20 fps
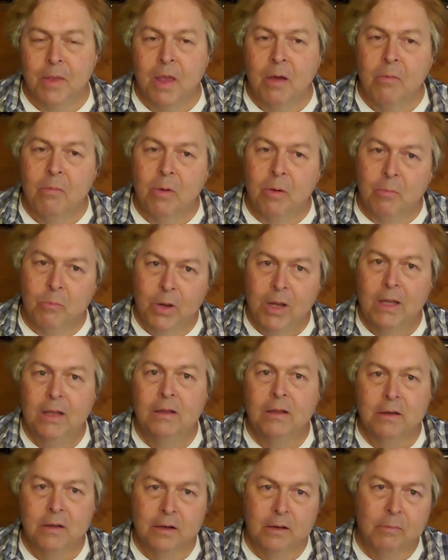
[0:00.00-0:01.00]
When we
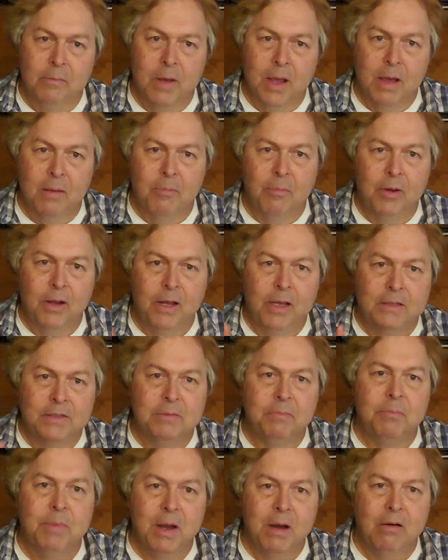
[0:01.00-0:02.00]
look at a map, we as
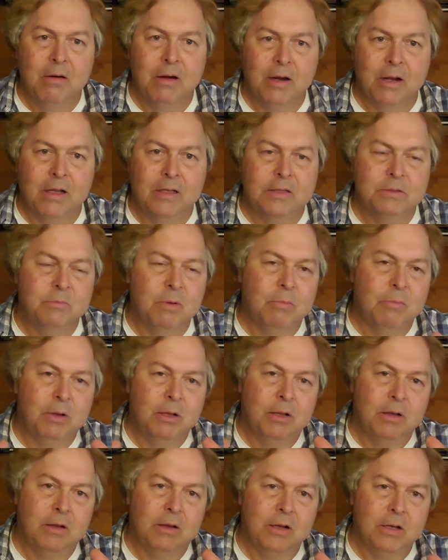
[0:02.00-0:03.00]
Americans, when we
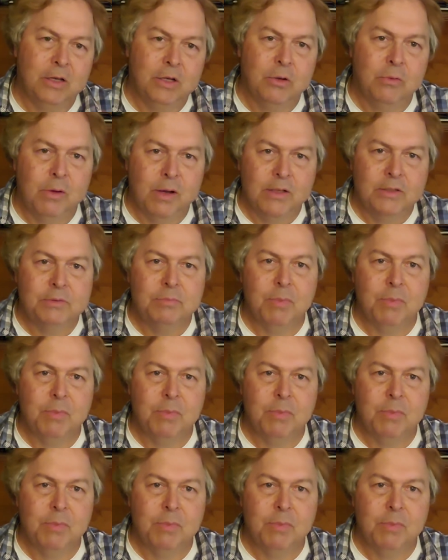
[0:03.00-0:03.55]
look at a U.S.